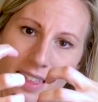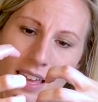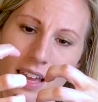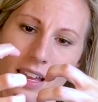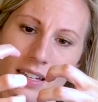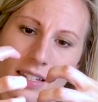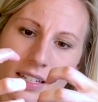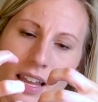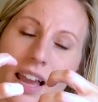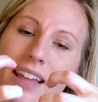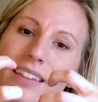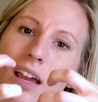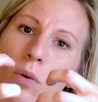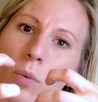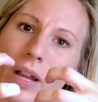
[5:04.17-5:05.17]
this,
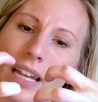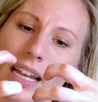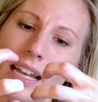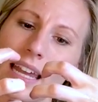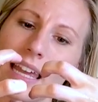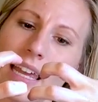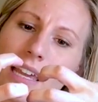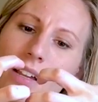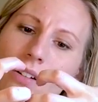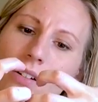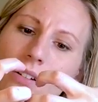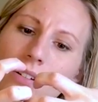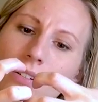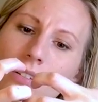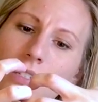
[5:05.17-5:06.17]
that when it
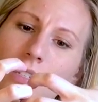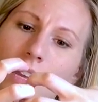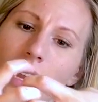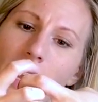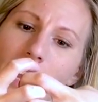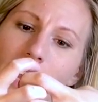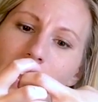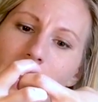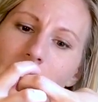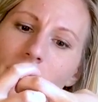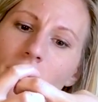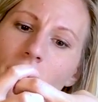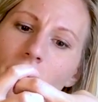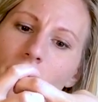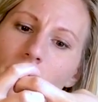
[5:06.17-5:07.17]
heals,
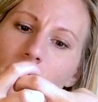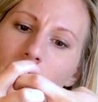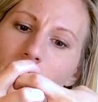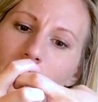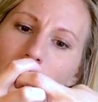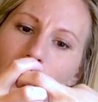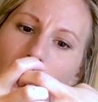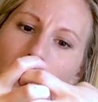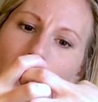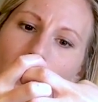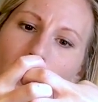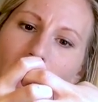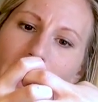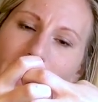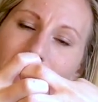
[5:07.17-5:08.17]
heals
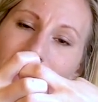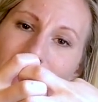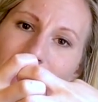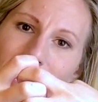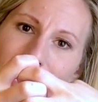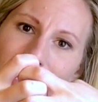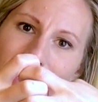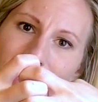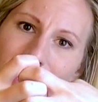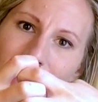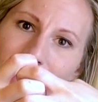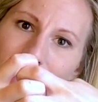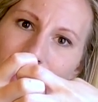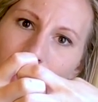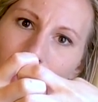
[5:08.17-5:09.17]
like this in
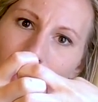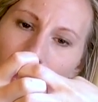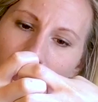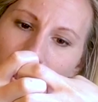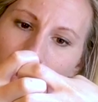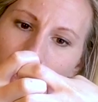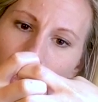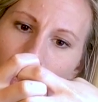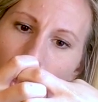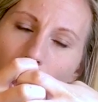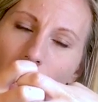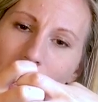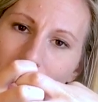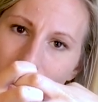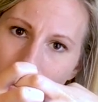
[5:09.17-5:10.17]
this little like
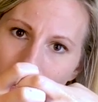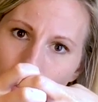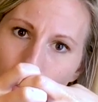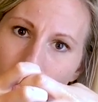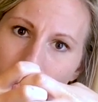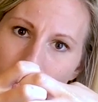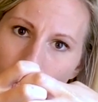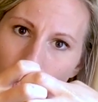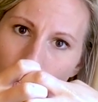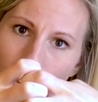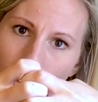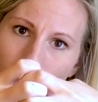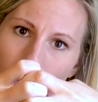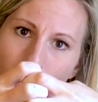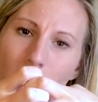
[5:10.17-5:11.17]
lock-in
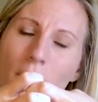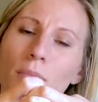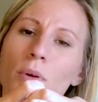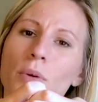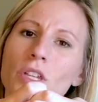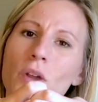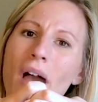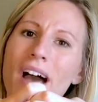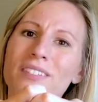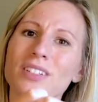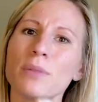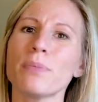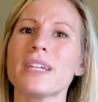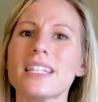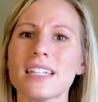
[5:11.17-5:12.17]
position. But when you have an
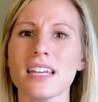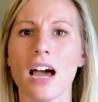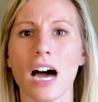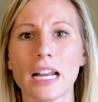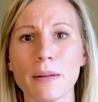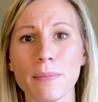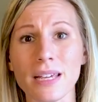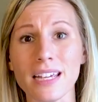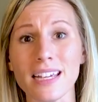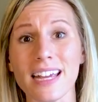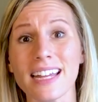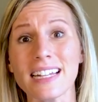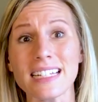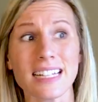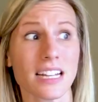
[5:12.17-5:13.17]
episiotomy,
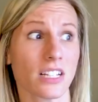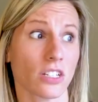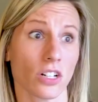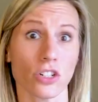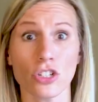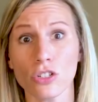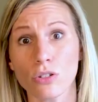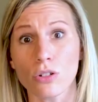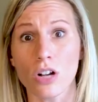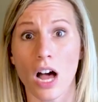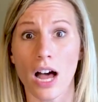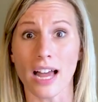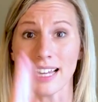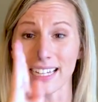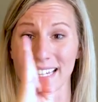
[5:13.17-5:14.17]
it is a surgical
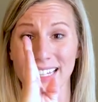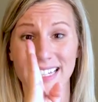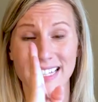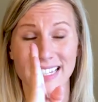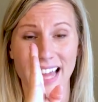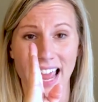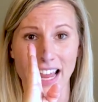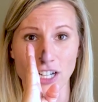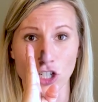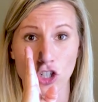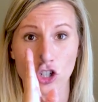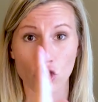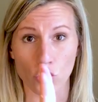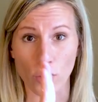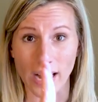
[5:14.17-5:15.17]
cut. It is a
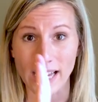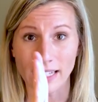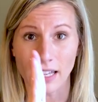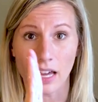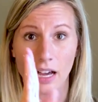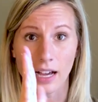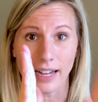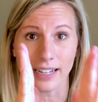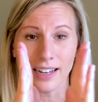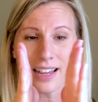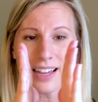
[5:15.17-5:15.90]
straight line.